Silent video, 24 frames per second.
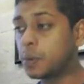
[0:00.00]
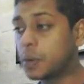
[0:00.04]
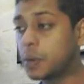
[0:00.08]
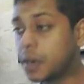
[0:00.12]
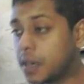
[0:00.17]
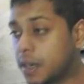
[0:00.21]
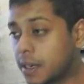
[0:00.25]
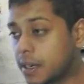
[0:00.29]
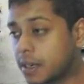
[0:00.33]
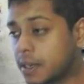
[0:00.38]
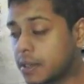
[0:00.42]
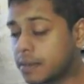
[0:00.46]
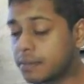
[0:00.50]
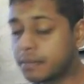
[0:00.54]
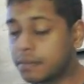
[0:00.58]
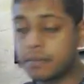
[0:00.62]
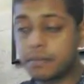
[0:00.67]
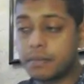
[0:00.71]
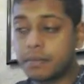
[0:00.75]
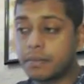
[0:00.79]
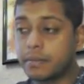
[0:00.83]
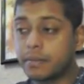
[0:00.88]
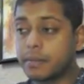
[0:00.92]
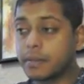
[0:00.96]
work,
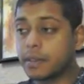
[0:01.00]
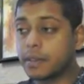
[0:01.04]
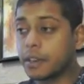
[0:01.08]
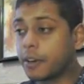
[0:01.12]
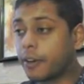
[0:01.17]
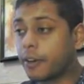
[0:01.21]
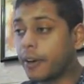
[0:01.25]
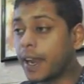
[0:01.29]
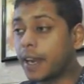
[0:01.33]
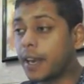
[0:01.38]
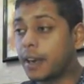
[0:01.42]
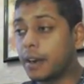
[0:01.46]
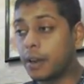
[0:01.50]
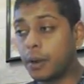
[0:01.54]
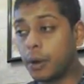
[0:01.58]
great.